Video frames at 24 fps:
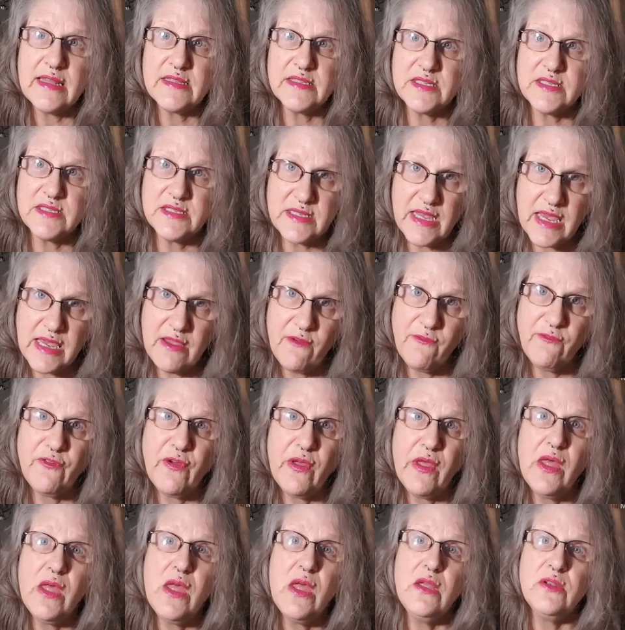and safe,
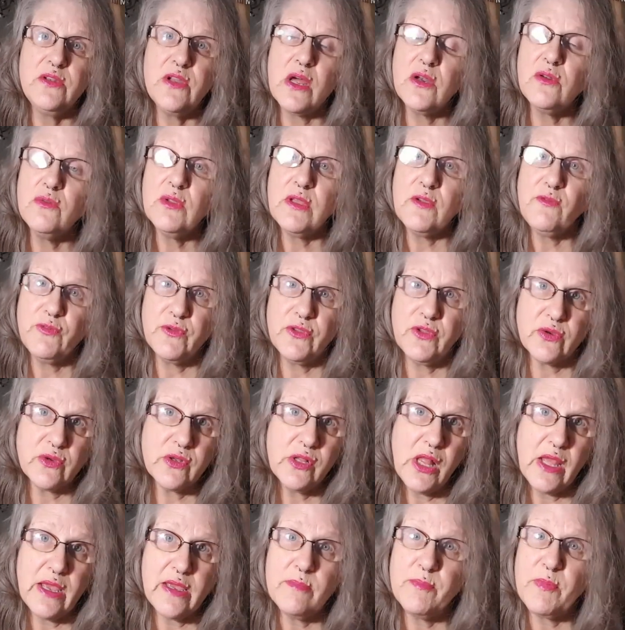not only for their
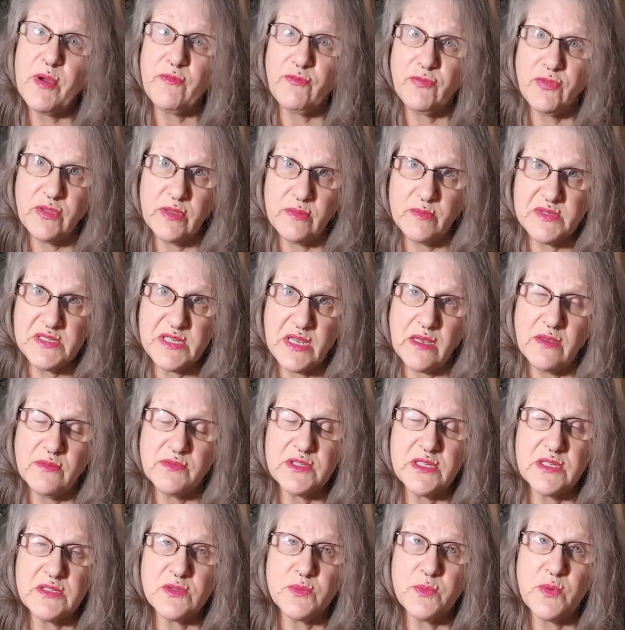client, but for
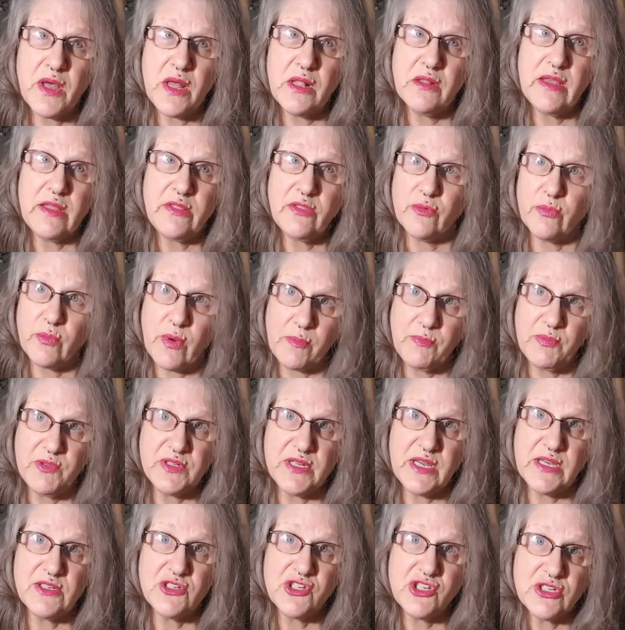themselves as well and their
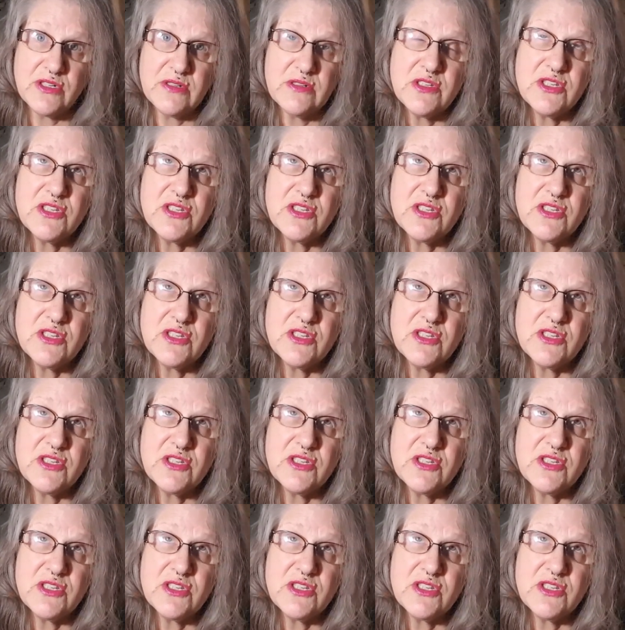reputation.